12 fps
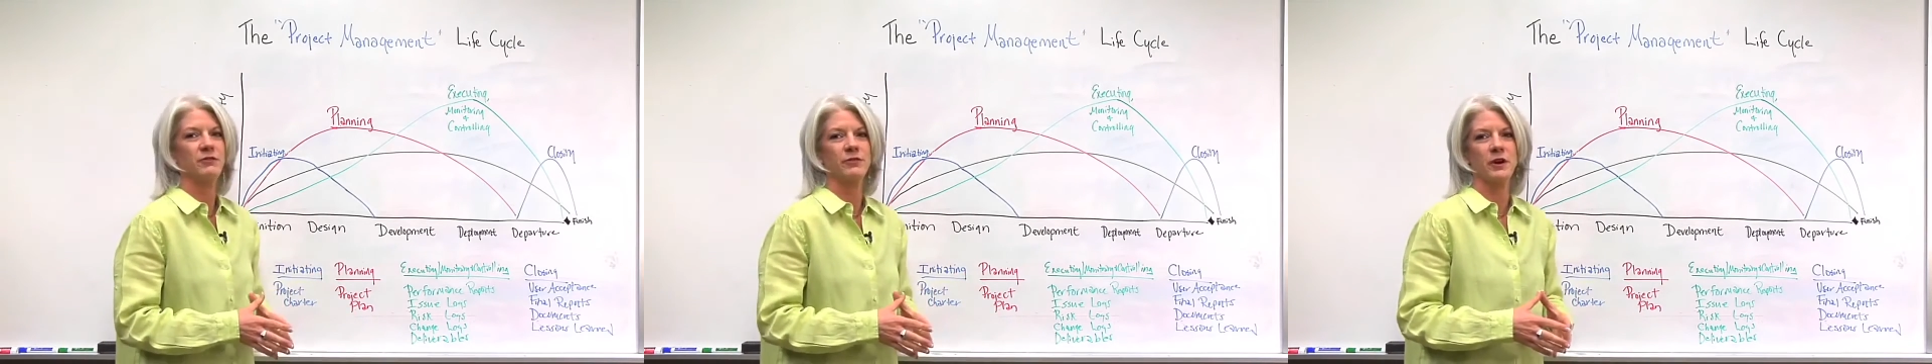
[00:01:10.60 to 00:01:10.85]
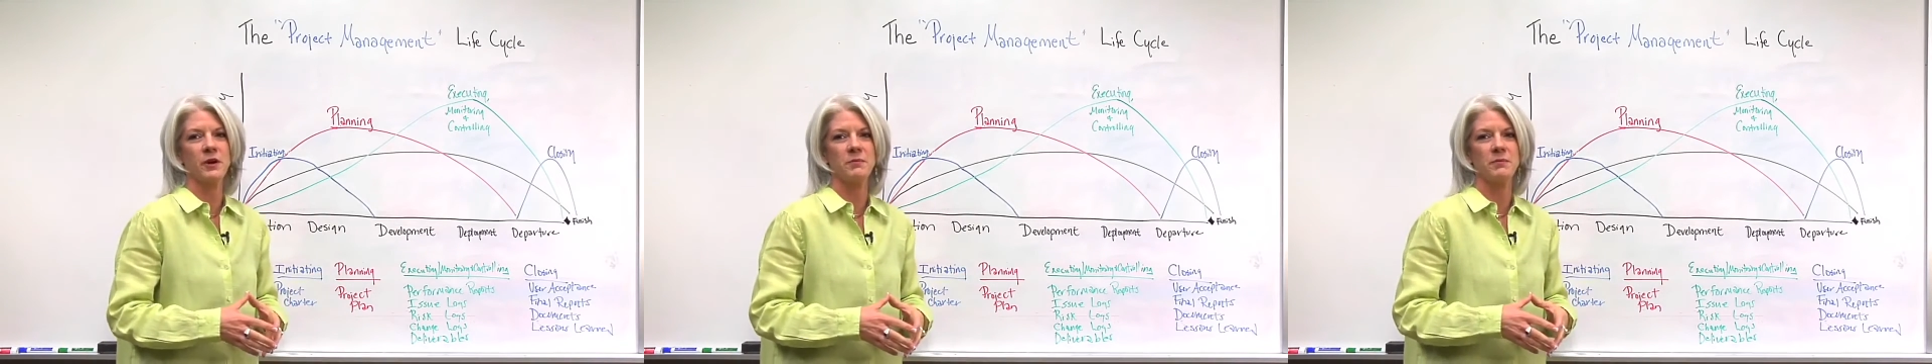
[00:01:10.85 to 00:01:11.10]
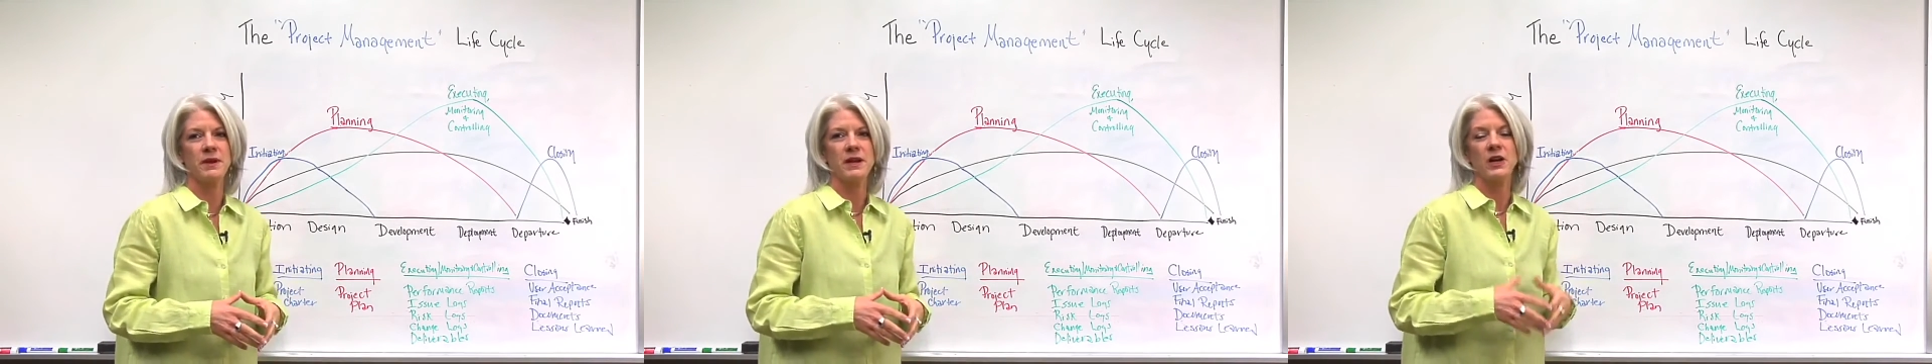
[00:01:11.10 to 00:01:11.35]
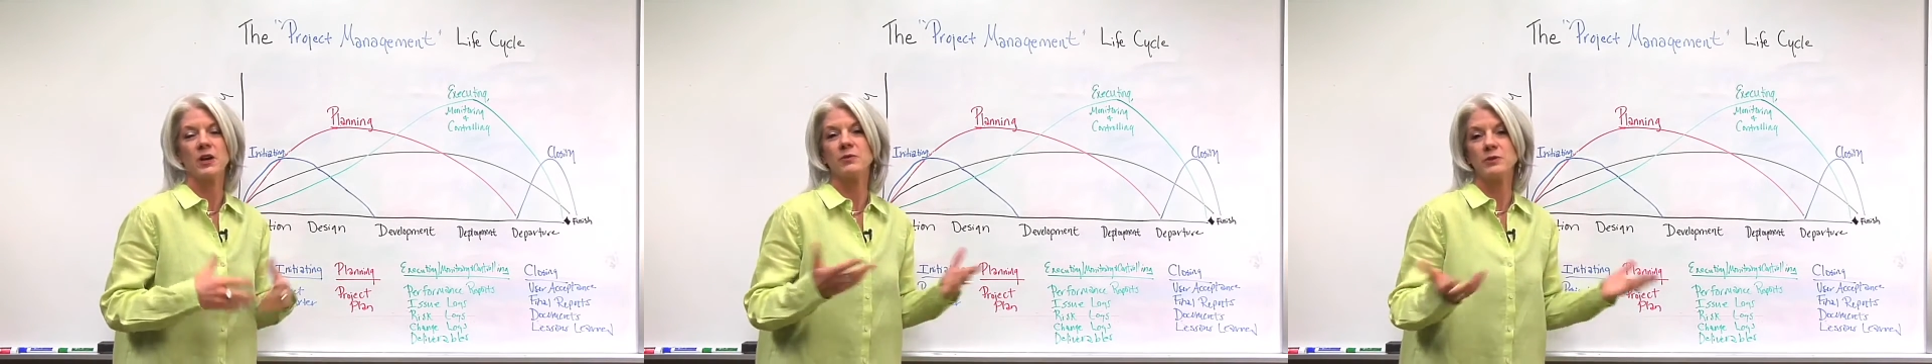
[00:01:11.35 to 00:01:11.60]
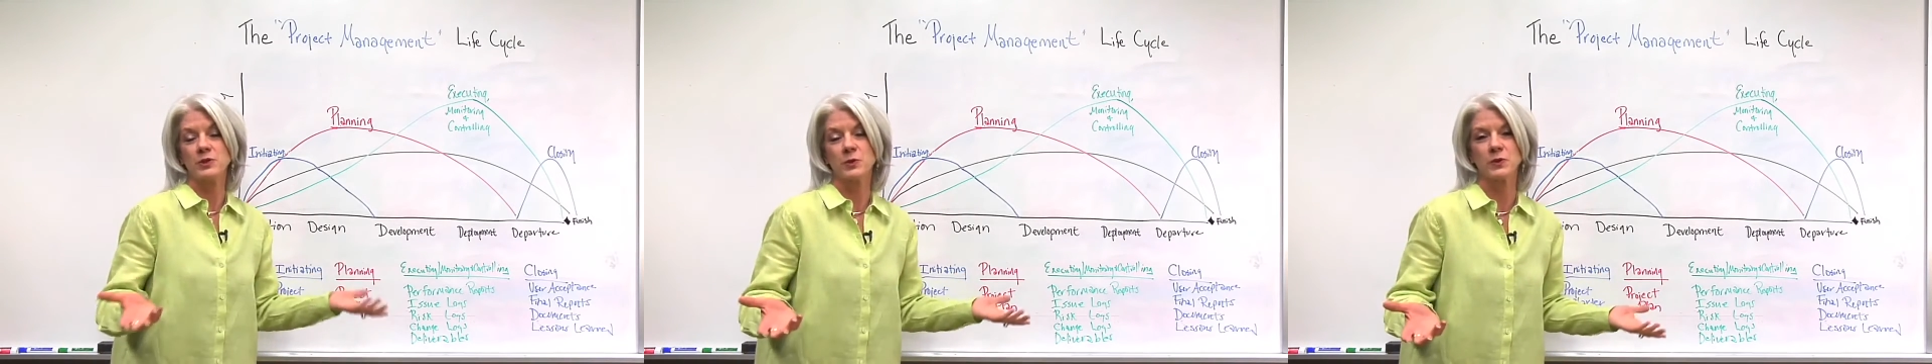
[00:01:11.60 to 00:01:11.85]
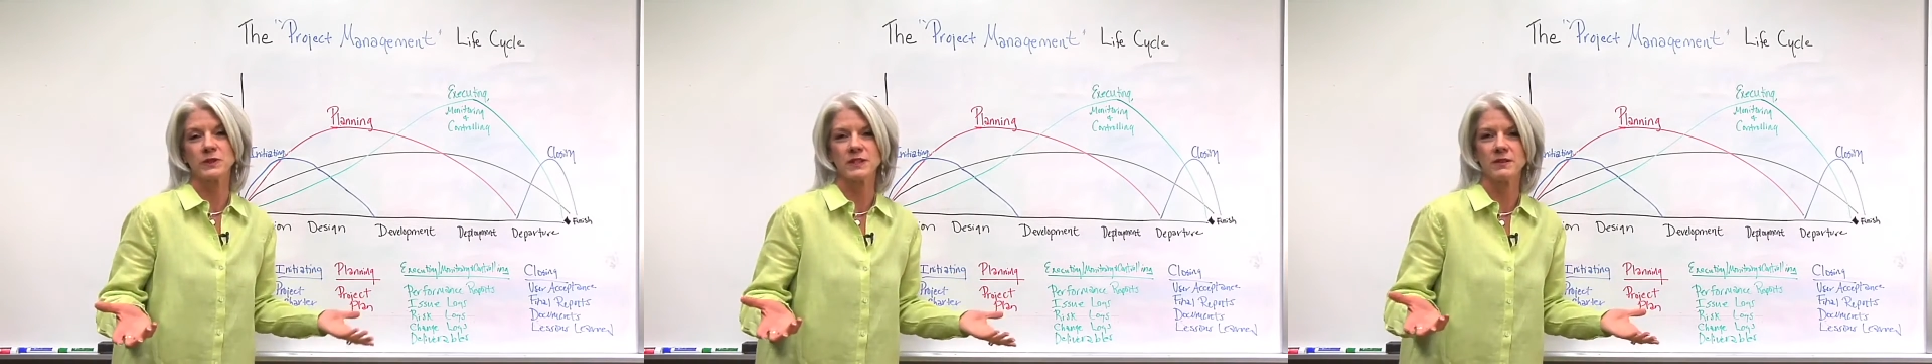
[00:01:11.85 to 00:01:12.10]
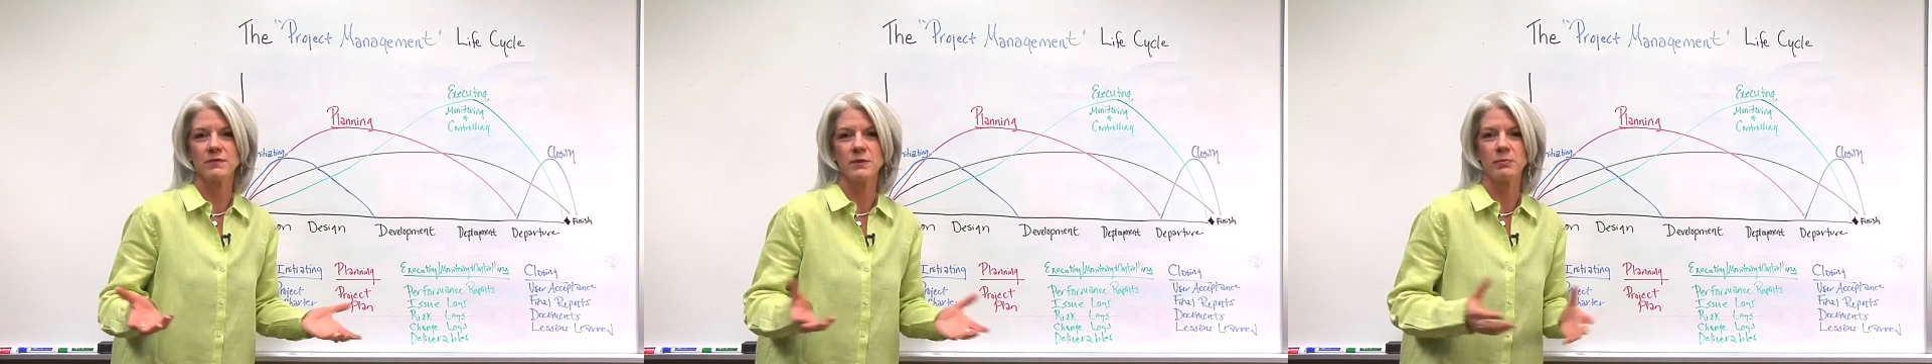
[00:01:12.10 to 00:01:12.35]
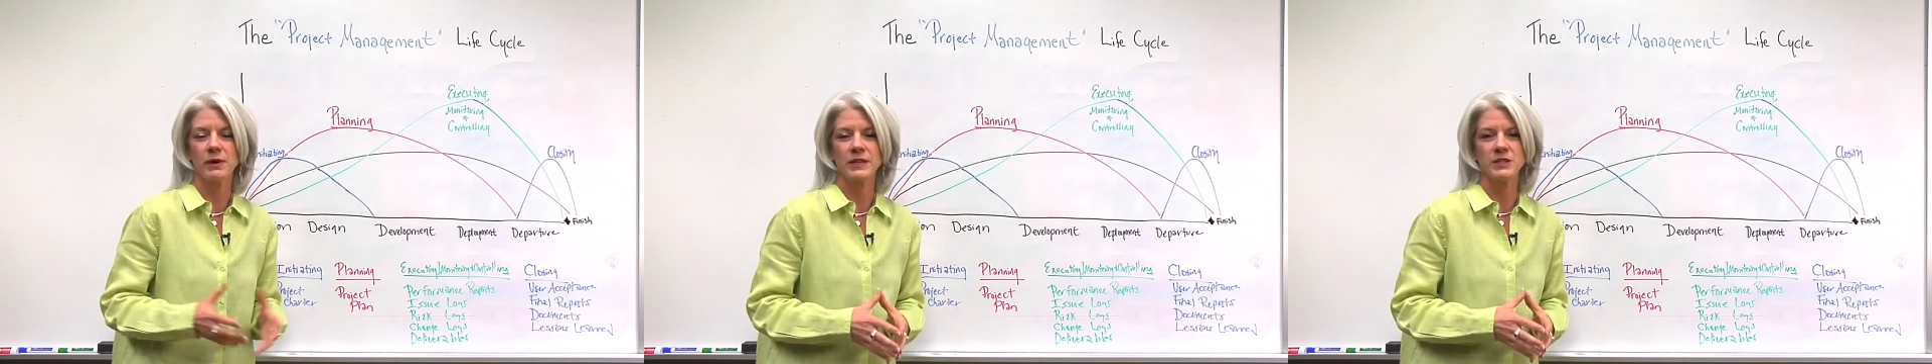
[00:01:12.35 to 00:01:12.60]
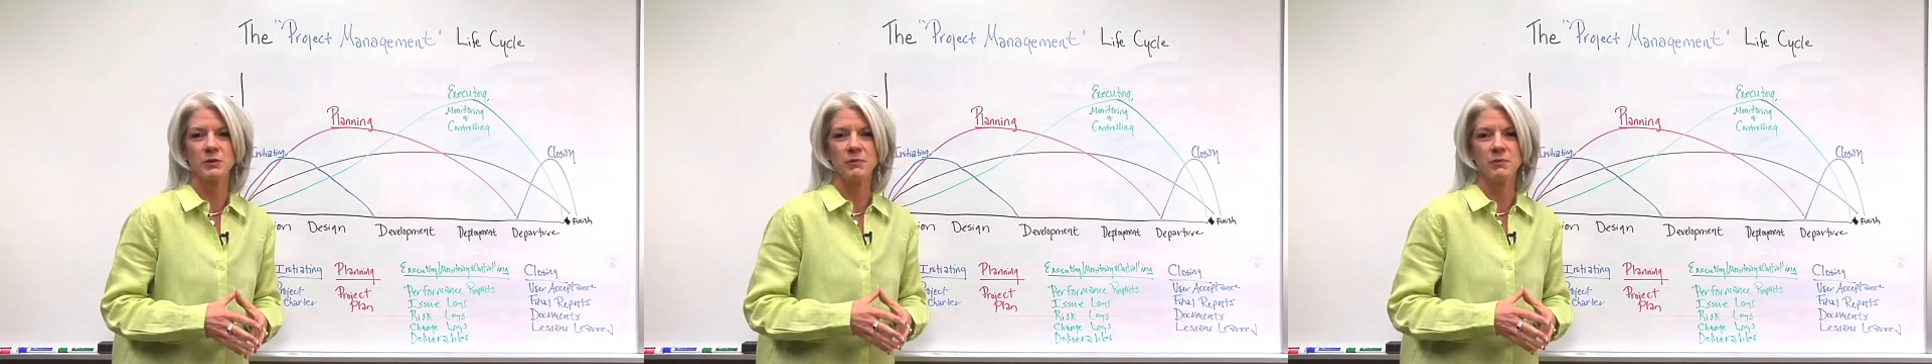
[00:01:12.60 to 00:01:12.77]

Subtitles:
from a source of the project